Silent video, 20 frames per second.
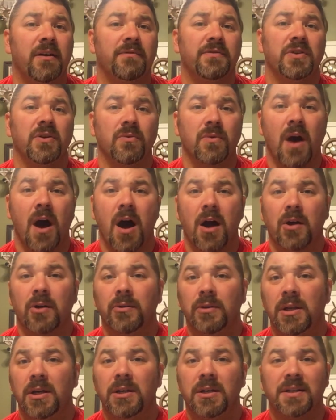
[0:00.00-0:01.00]
I've sold
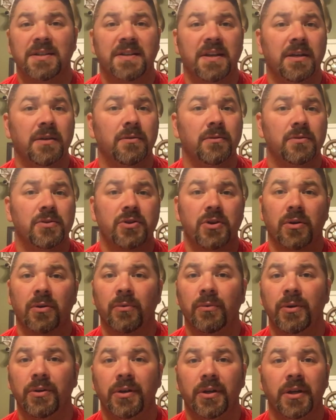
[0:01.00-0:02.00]
Aqualung, Eagle,
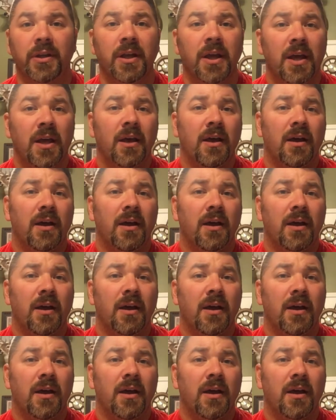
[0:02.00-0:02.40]
Sherwood,